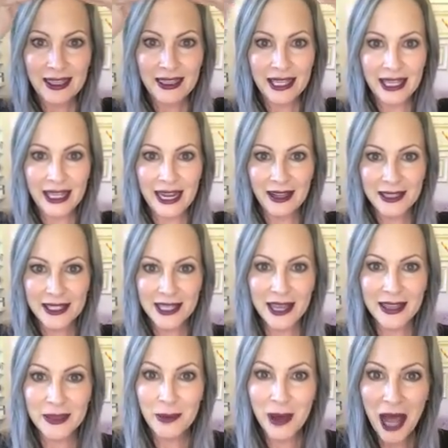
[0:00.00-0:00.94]
thinking
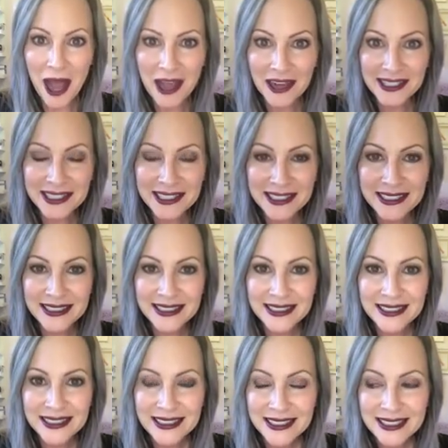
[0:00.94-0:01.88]
outside the box.
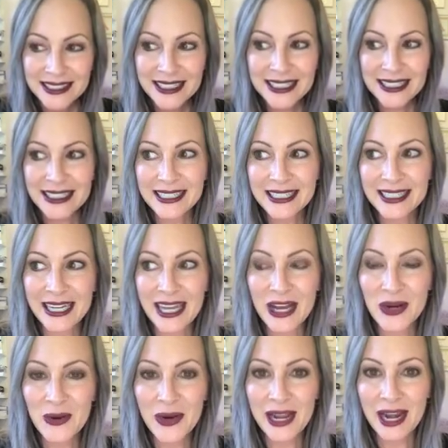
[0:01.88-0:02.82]

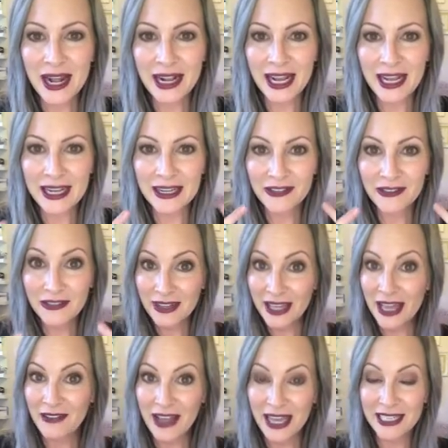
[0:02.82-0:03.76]
And I kind of
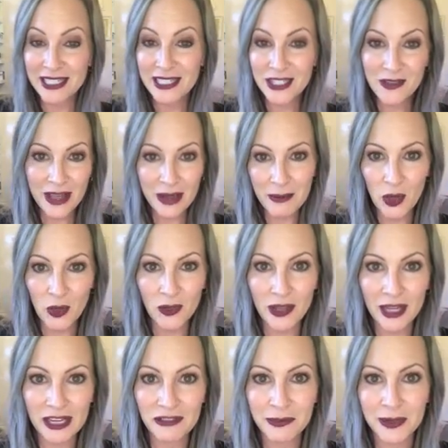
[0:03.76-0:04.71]
have had to do that my whole
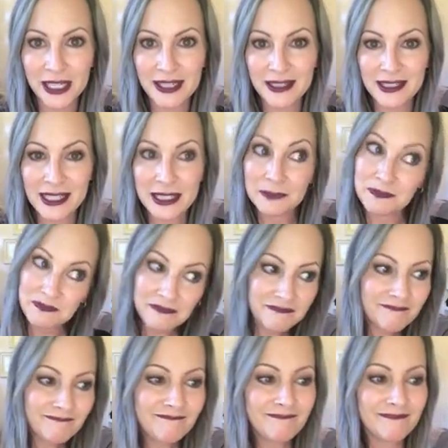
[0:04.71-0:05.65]
life because
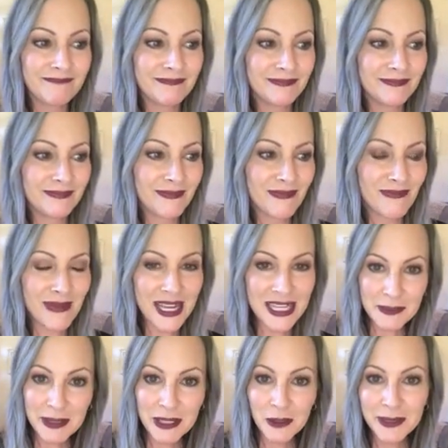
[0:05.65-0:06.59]

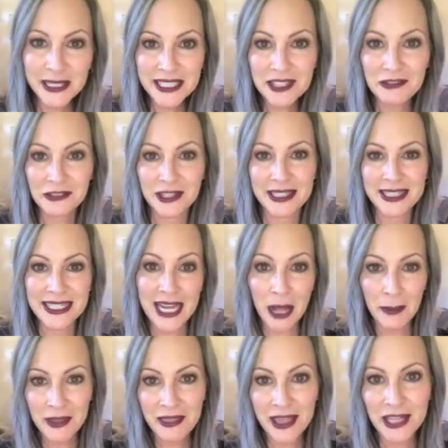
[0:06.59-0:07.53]
it's been a little bit different. It's
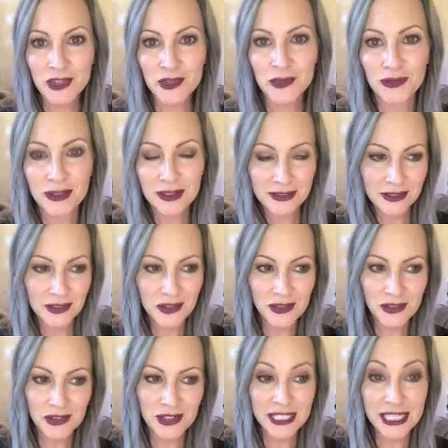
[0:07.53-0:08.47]
not been that
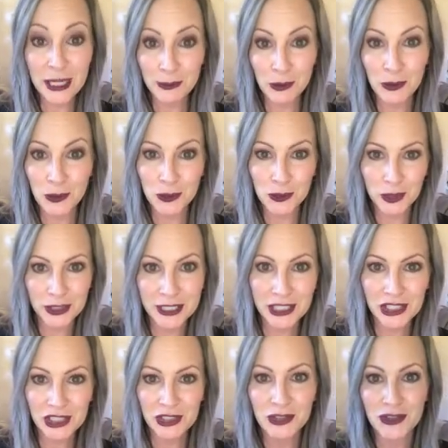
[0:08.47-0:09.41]
typical,
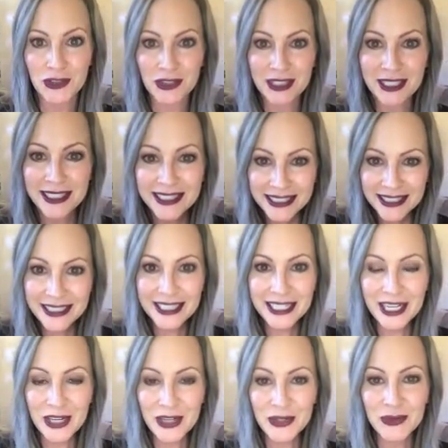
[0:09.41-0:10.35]
traditional,
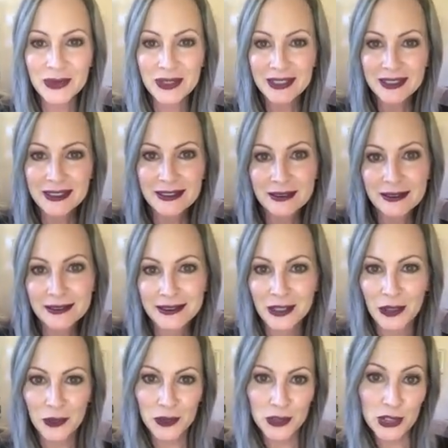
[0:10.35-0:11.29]

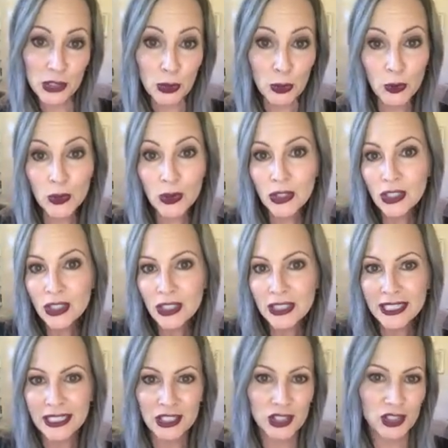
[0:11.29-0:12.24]
go to
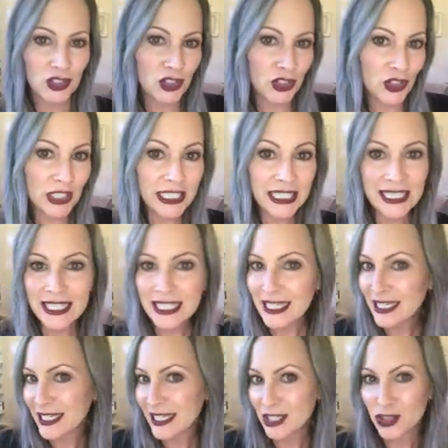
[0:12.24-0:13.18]
school, get your
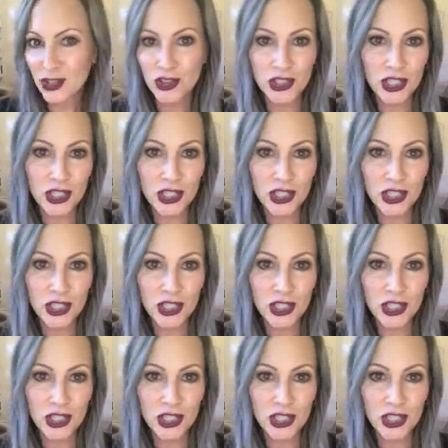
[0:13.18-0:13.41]
degree, get your